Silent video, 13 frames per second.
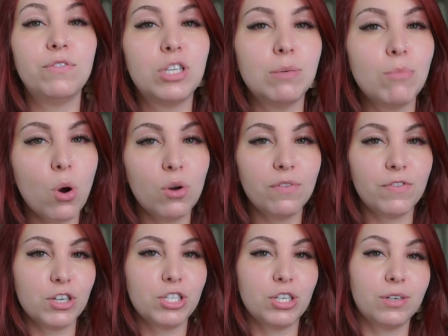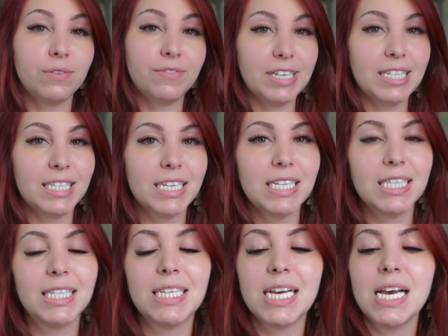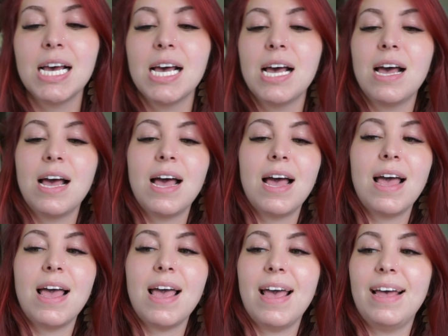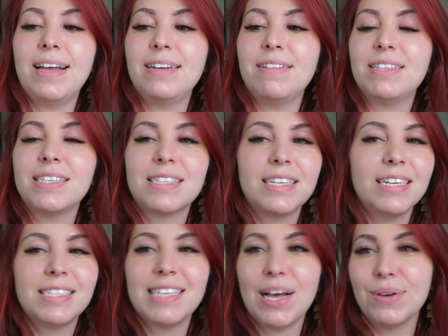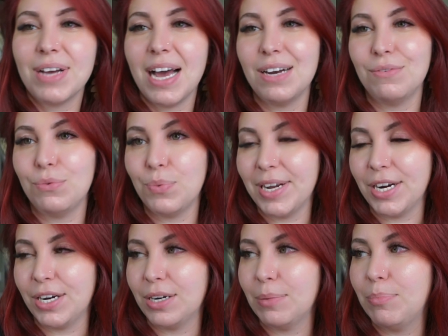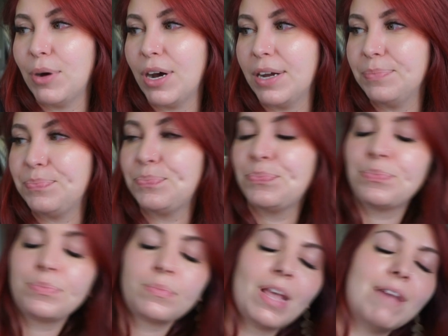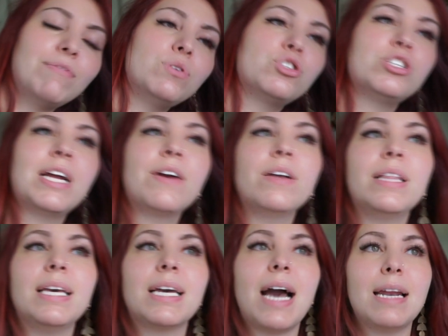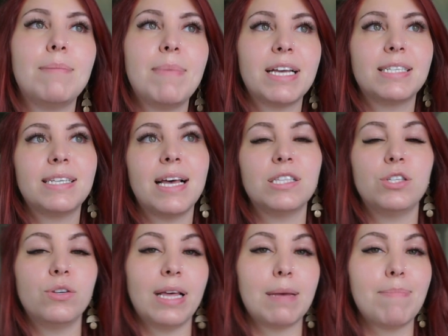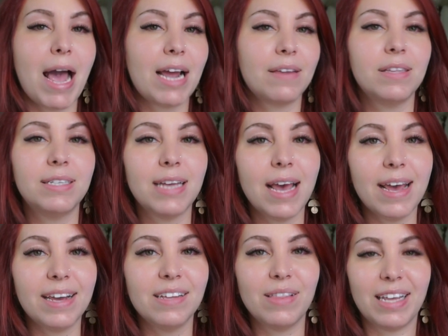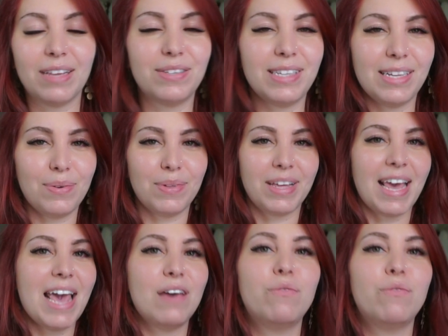to moan for certain reasons. And this is gonna sound kind of weird, but evolutionarily it kind of makes sense. So like back in the day, like let's say with a cave